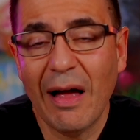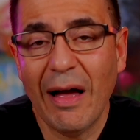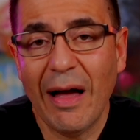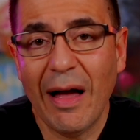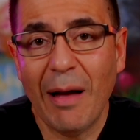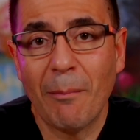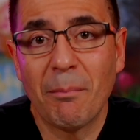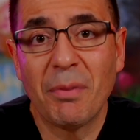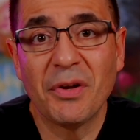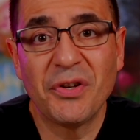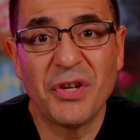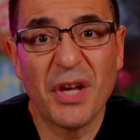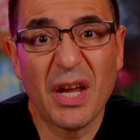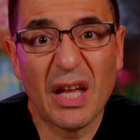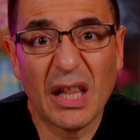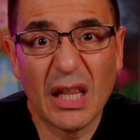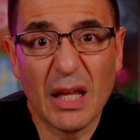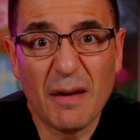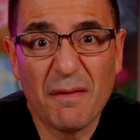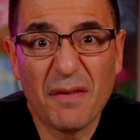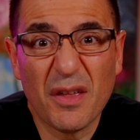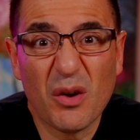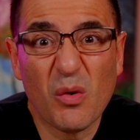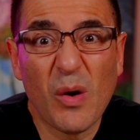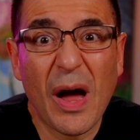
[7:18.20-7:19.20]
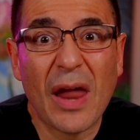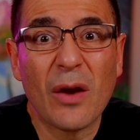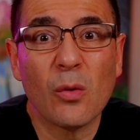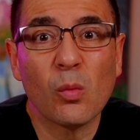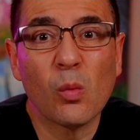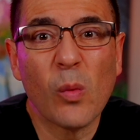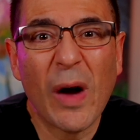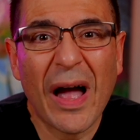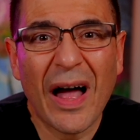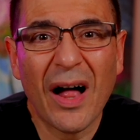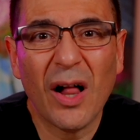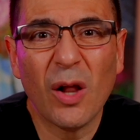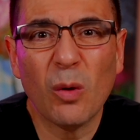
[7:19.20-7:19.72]
particularly if they're
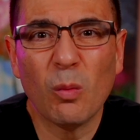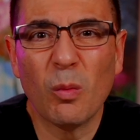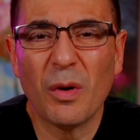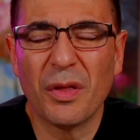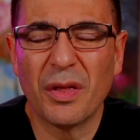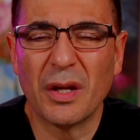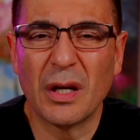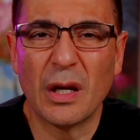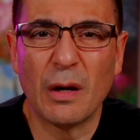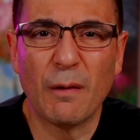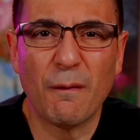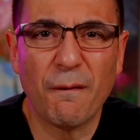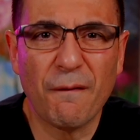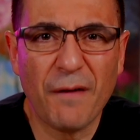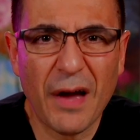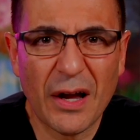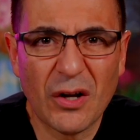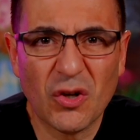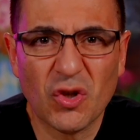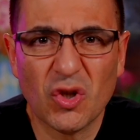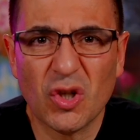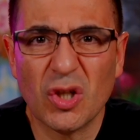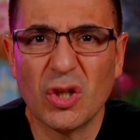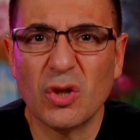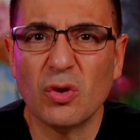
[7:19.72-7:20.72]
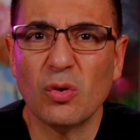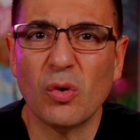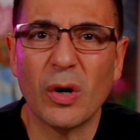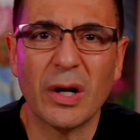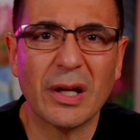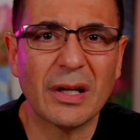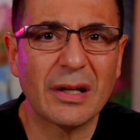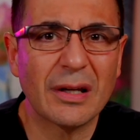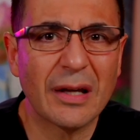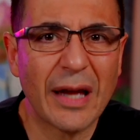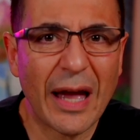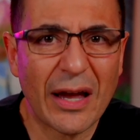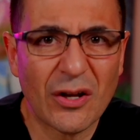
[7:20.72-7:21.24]
unwell with an infection or a
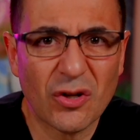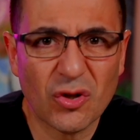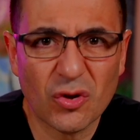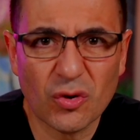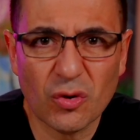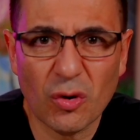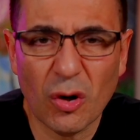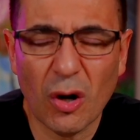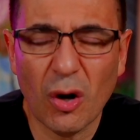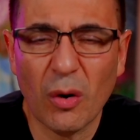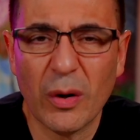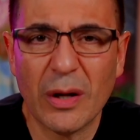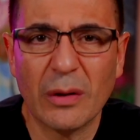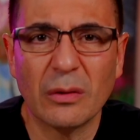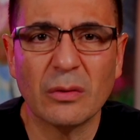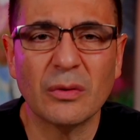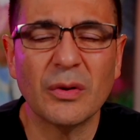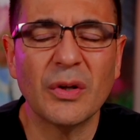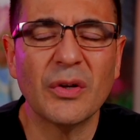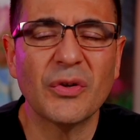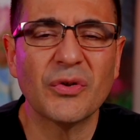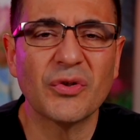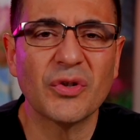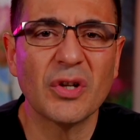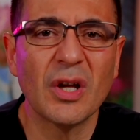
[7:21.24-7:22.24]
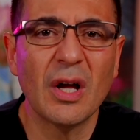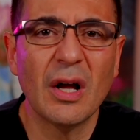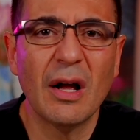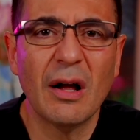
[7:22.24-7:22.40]
gastro illness.